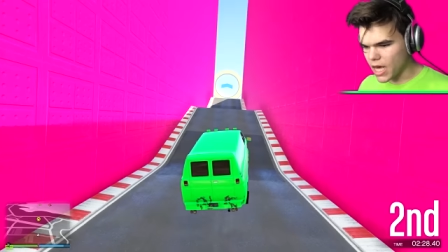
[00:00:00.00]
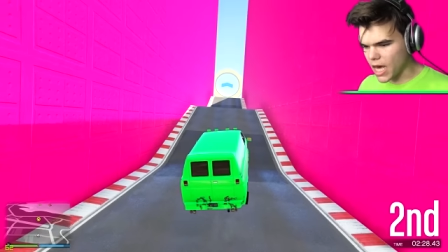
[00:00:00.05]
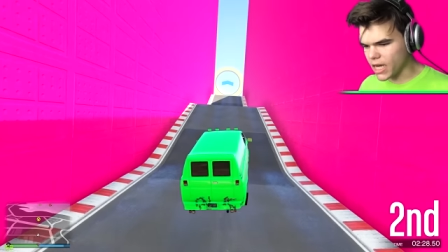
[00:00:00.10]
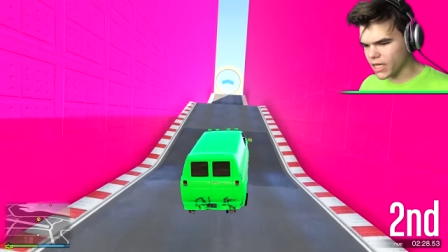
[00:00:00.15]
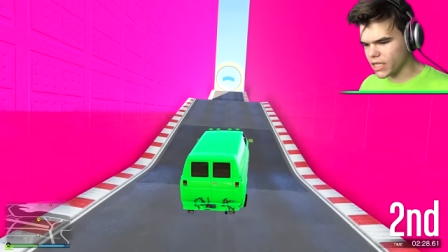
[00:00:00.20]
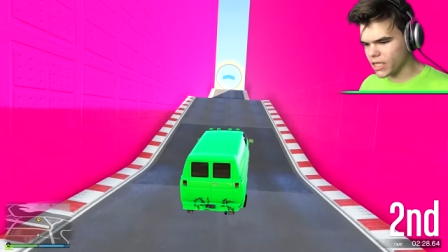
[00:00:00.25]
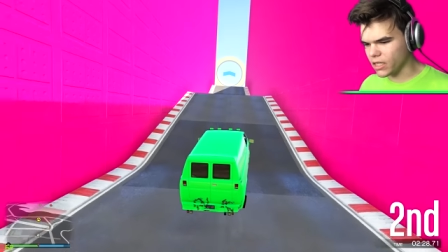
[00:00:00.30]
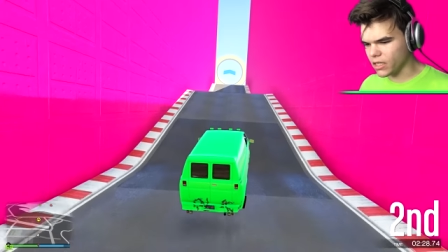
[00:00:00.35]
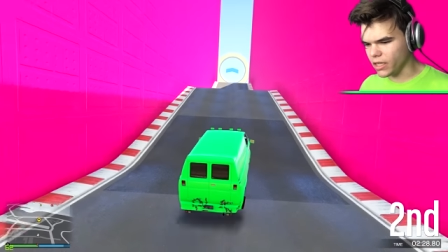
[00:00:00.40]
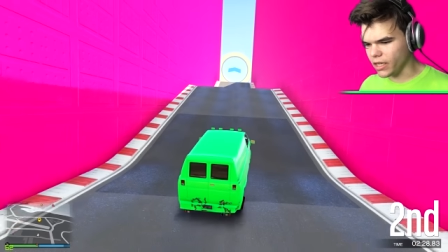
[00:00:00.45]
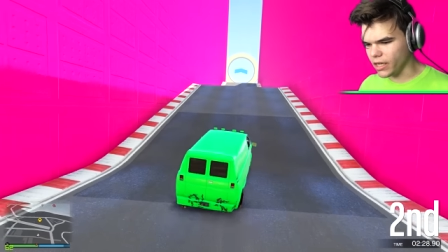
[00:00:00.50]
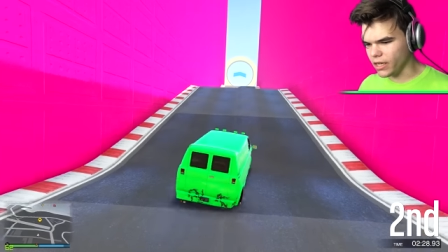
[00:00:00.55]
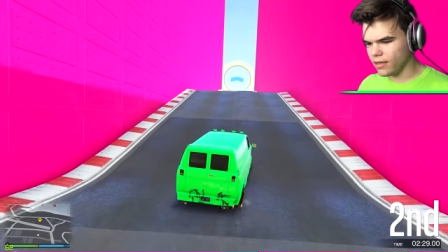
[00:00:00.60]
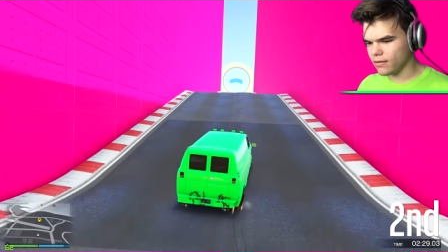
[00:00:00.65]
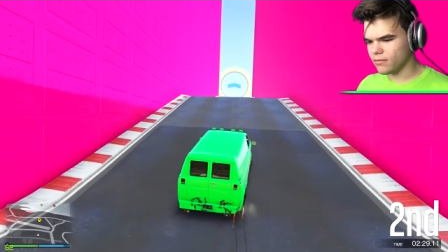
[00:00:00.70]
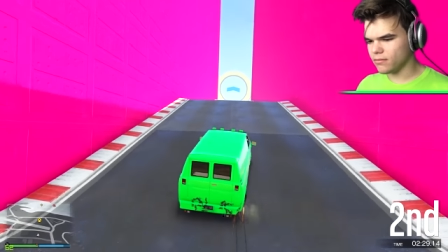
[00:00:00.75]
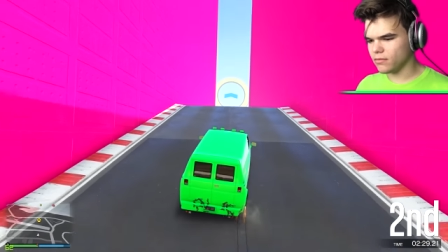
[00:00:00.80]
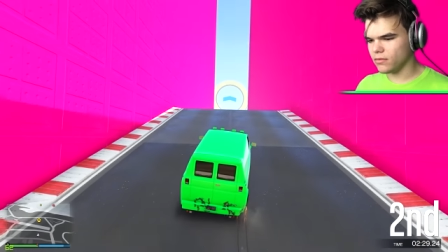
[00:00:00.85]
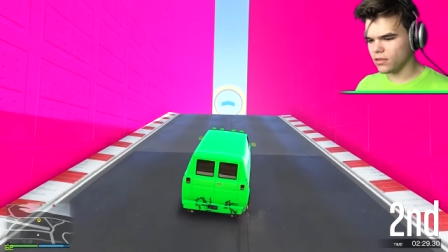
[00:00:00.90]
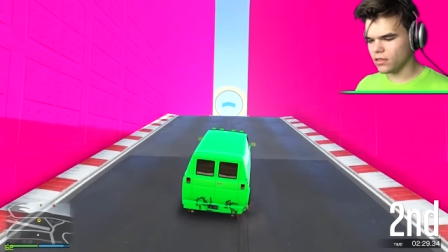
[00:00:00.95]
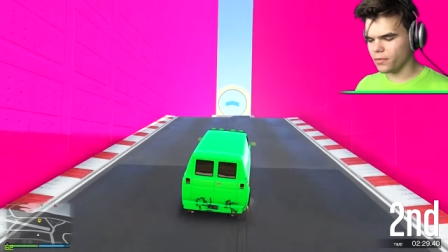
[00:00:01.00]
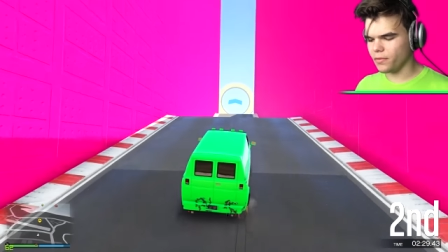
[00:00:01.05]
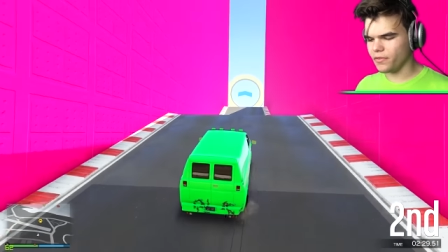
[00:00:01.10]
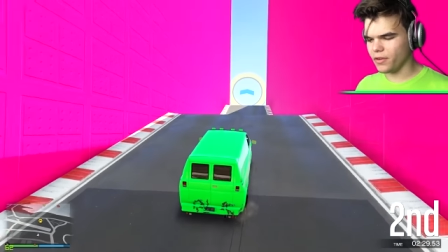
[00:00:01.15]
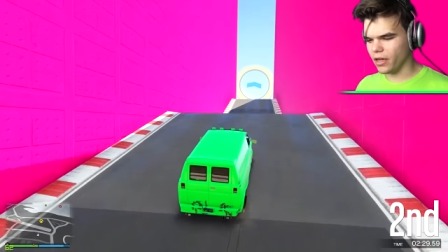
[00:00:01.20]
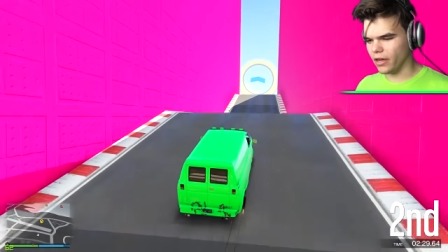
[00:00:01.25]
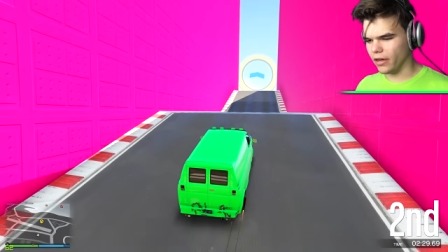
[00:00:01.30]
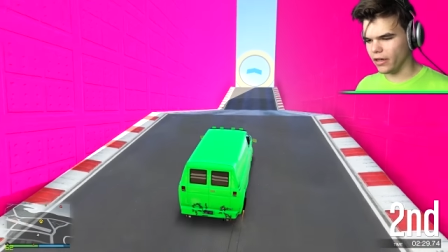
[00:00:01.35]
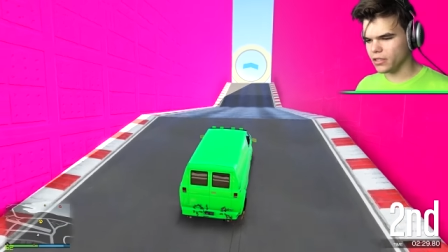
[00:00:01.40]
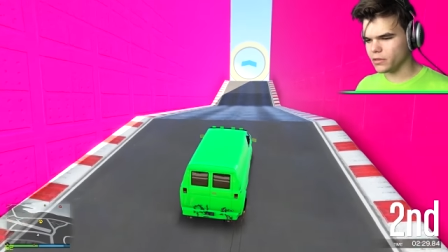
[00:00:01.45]
Actually, to
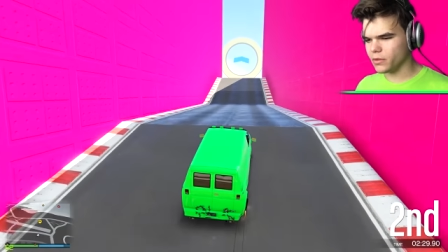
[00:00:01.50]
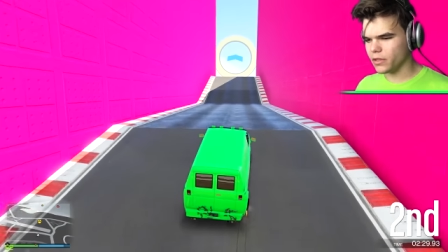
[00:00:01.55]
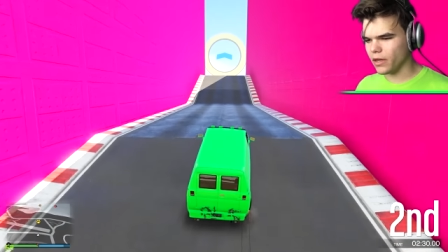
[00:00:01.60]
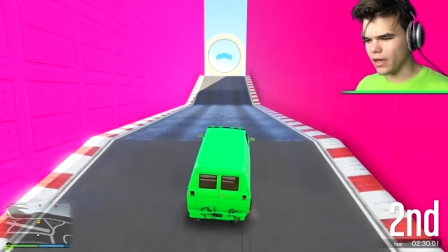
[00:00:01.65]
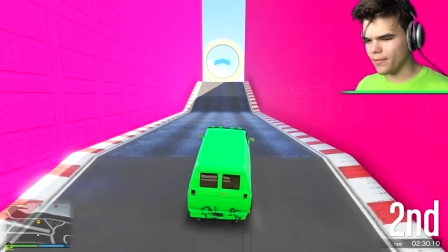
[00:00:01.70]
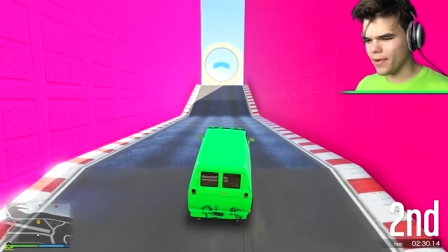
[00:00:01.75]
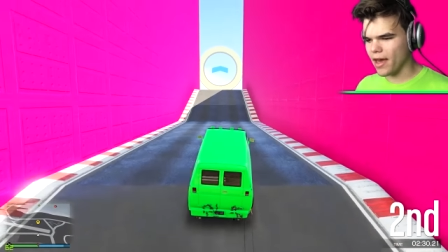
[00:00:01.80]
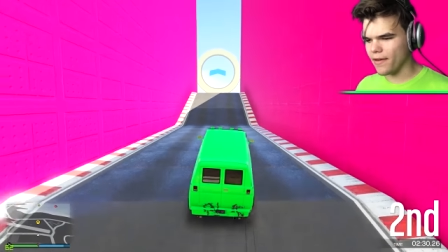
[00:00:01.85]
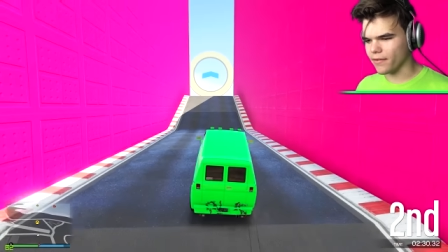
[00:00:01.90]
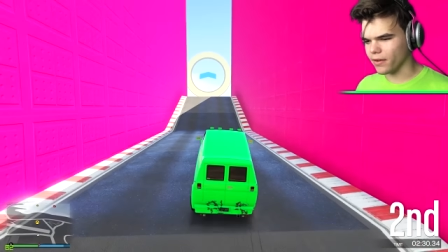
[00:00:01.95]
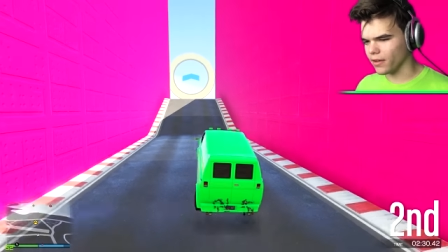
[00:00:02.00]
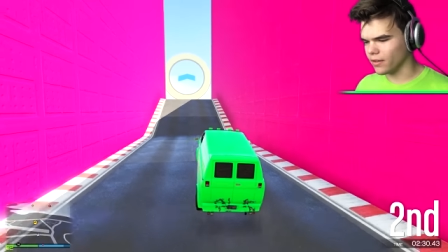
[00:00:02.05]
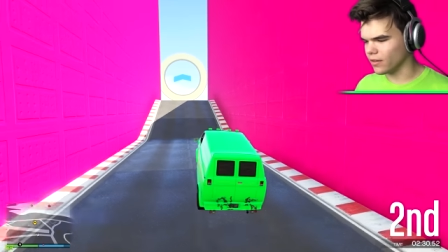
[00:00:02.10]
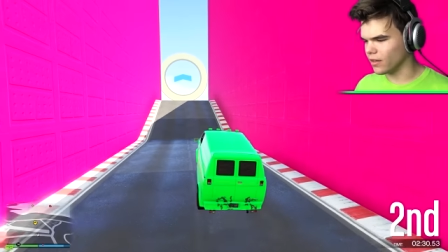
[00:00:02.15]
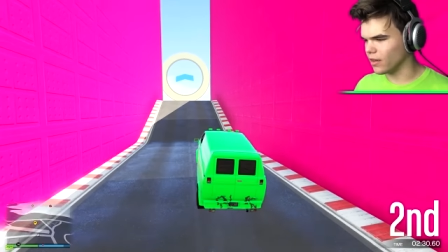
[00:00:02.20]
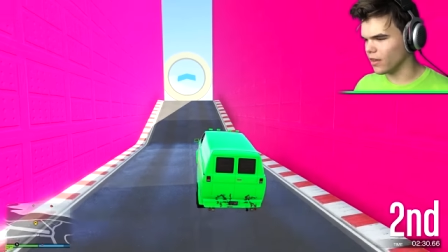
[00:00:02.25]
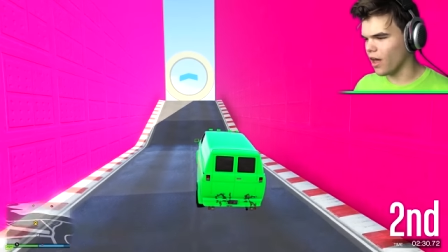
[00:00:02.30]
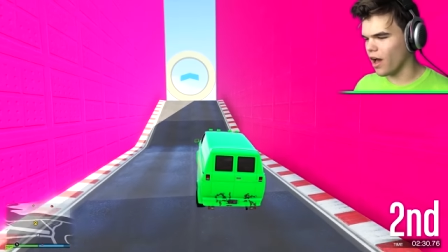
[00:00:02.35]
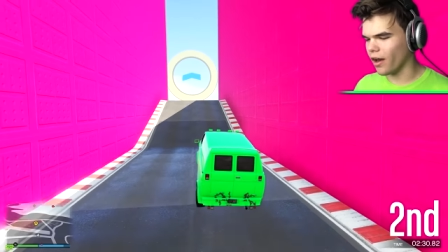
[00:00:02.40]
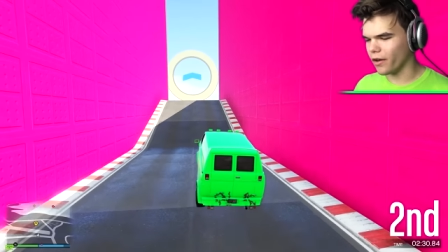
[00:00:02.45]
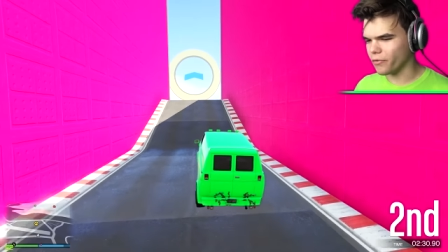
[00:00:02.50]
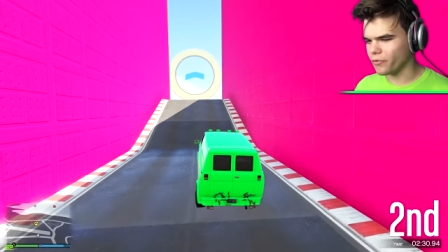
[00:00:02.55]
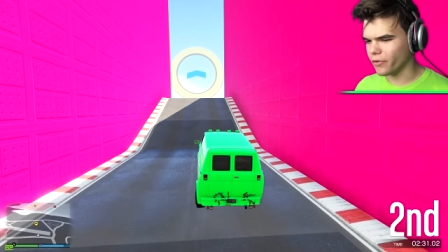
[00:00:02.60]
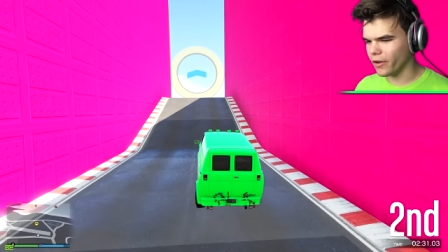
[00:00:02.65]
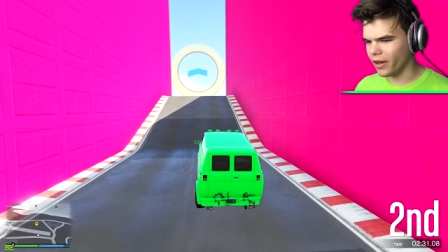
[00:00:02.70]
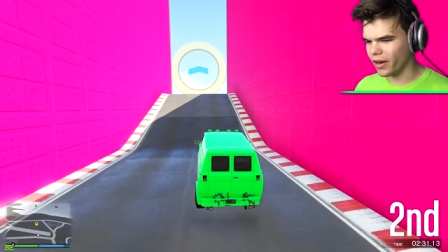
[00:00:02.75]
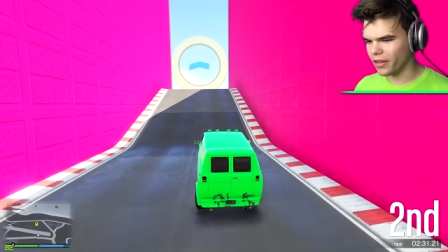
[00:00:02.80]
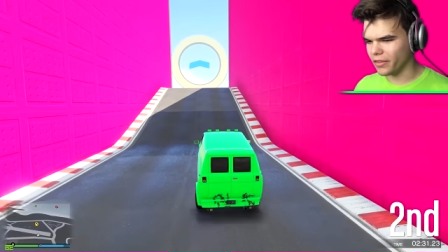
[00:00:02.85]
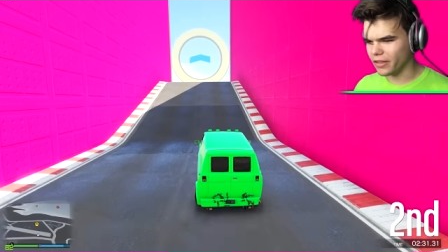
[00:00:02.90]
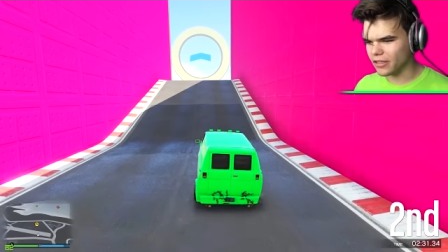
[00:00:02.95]
be honest with you, I'm having a, lot of
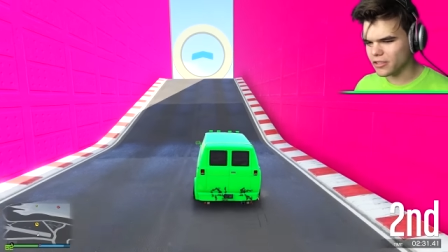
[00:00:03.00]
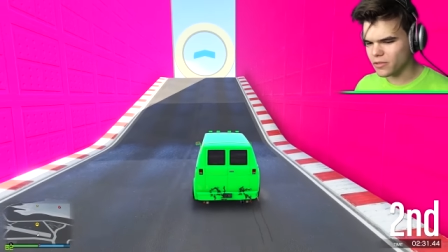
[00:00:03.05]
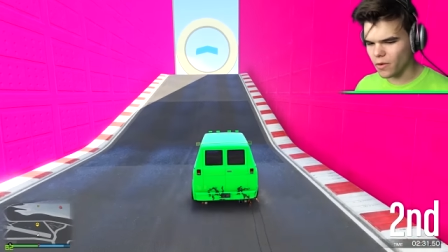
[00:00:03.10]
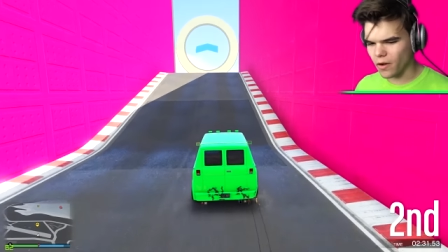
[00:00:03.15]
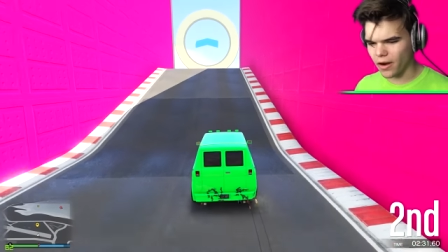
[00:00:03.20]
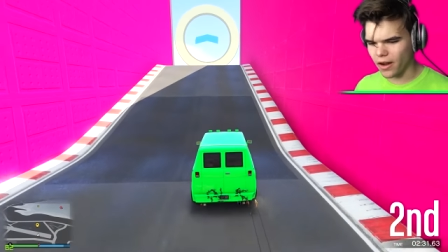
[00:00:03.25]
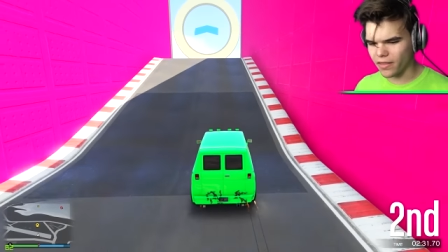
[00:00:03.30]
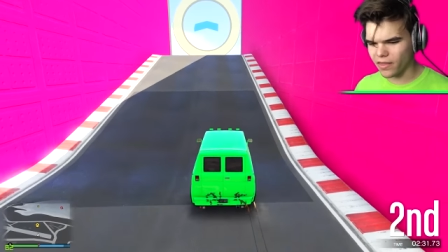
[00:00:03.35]
fun on this one.